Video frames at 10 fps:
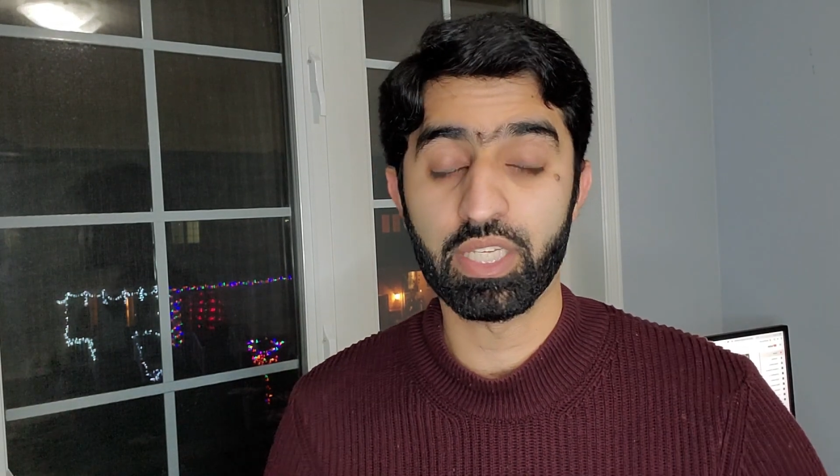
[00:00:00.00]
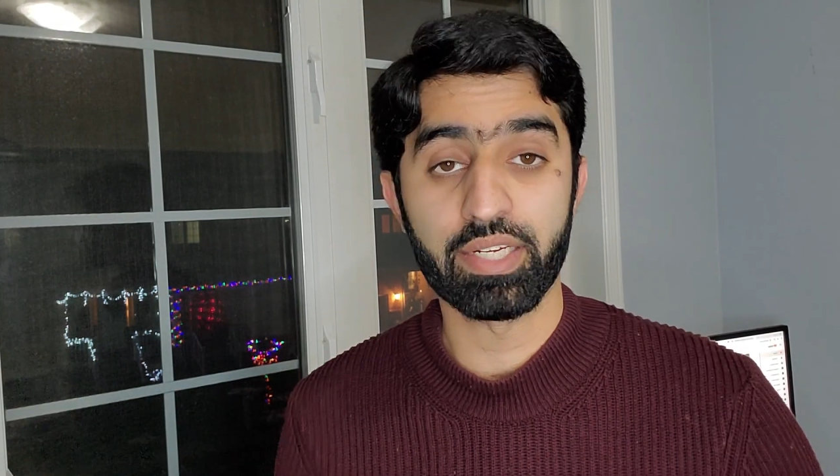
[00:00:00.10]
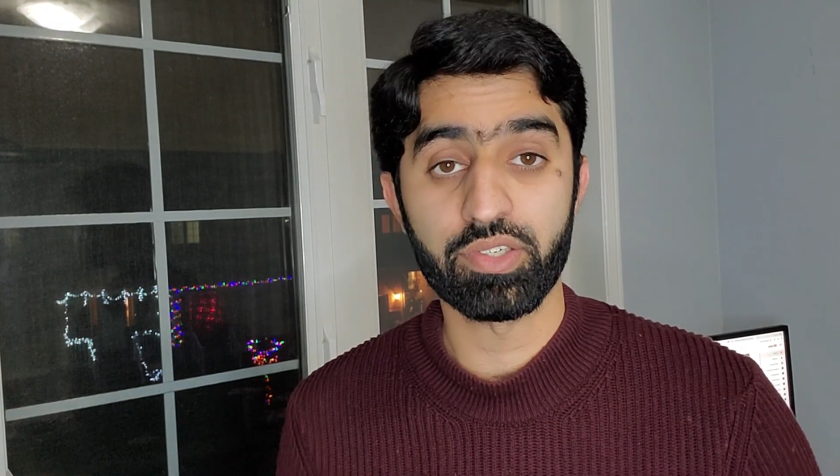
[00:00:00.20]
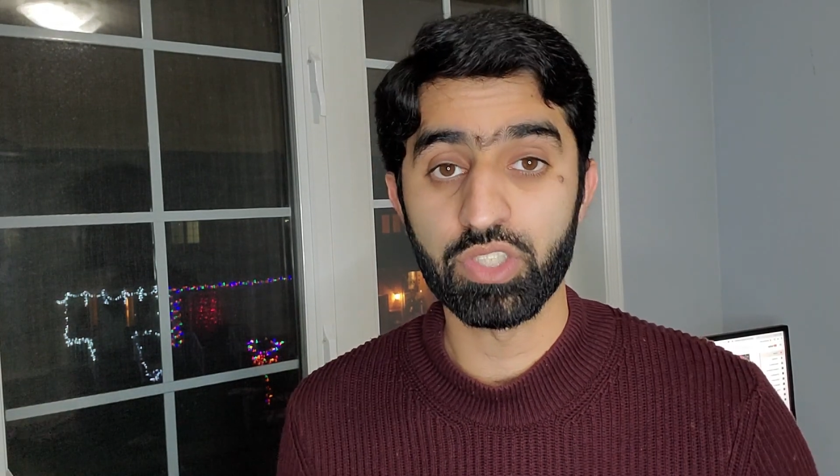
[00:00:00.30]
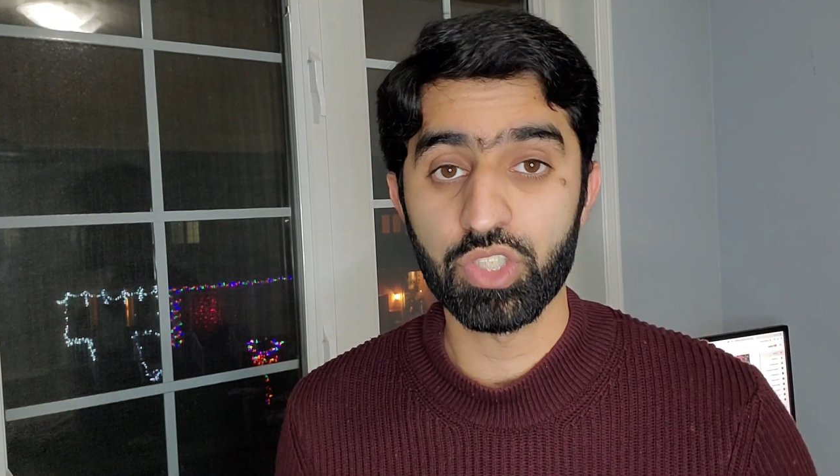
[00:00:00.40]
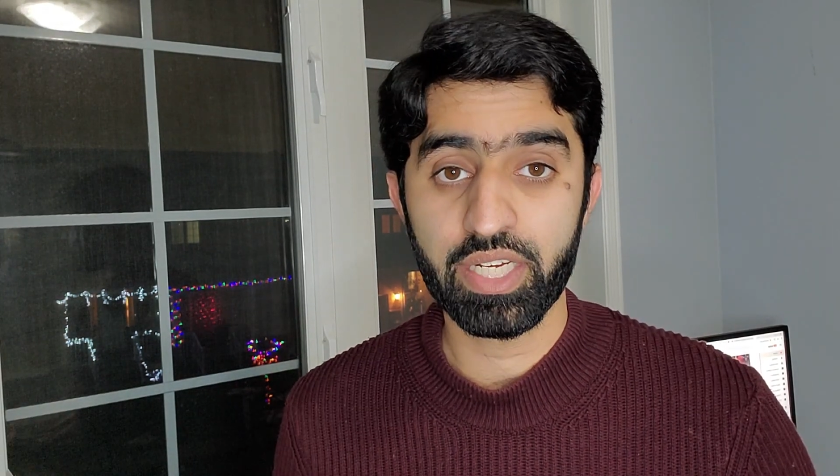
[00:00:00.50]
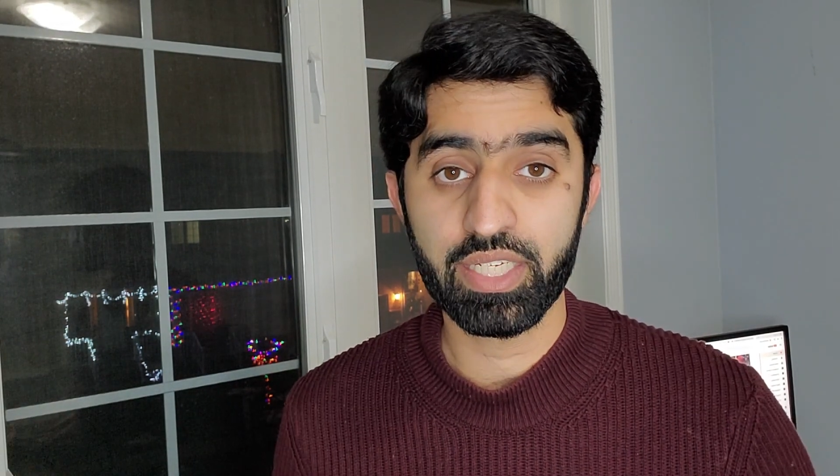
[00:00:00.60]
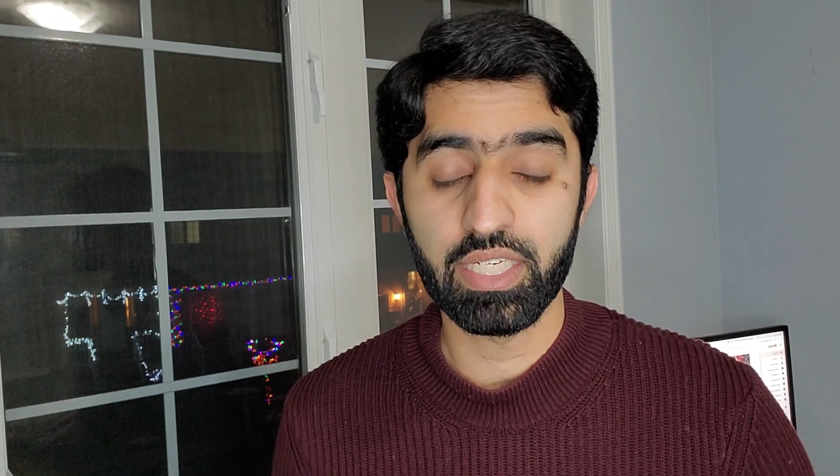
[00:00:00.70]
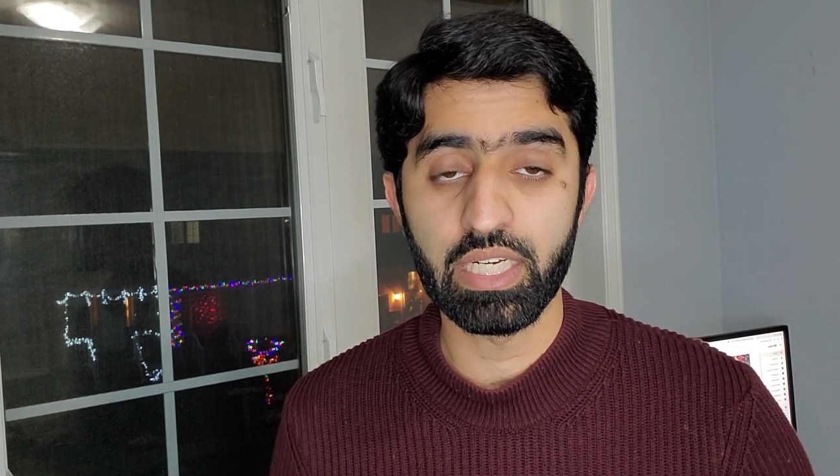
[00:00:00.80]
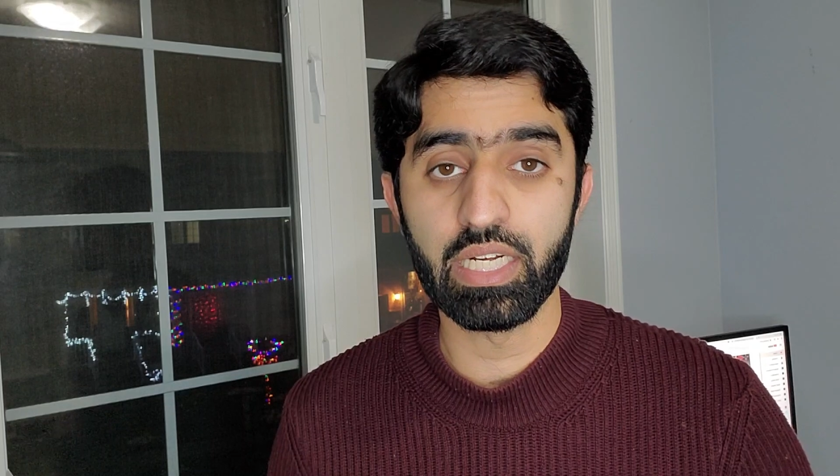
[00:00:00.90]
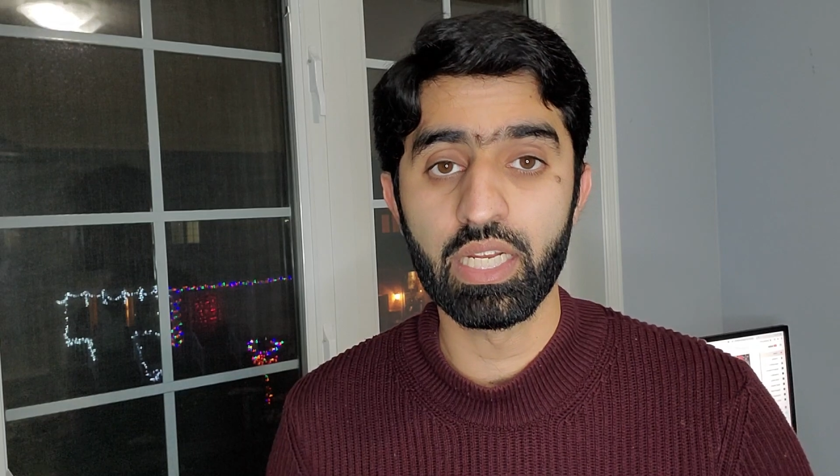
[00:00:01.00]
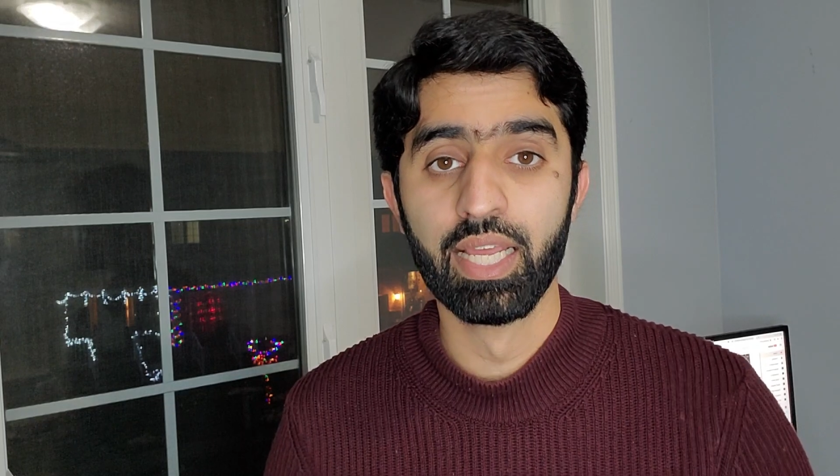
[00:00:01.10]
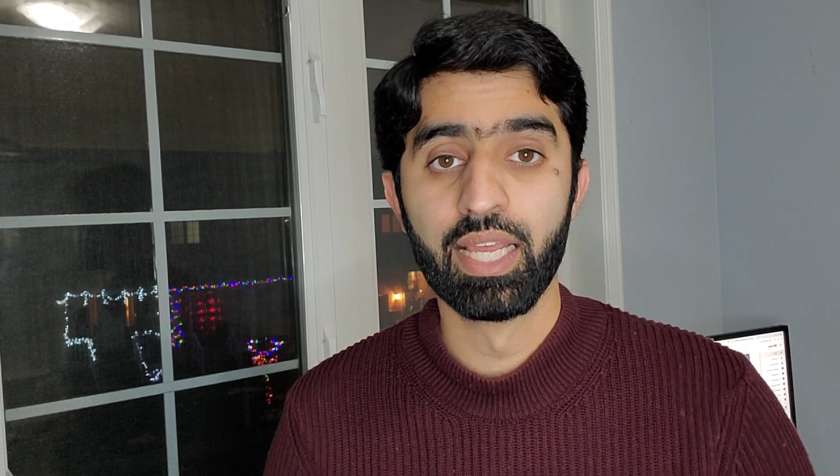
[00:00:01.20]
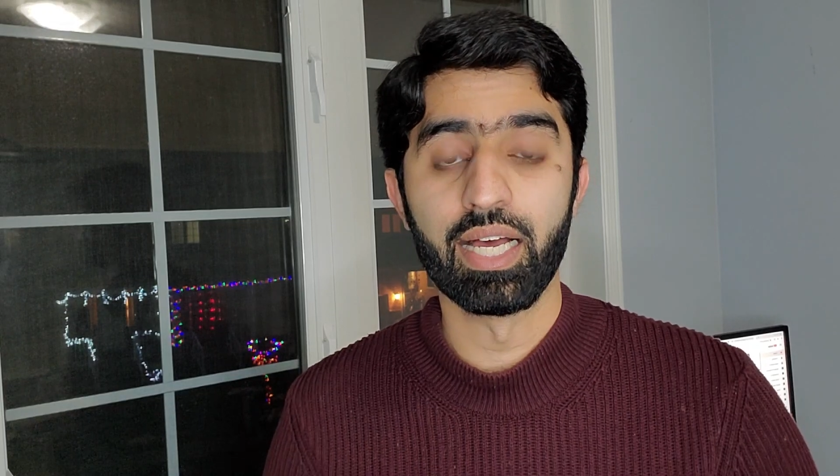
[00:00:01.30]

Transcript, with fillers: they get rejected.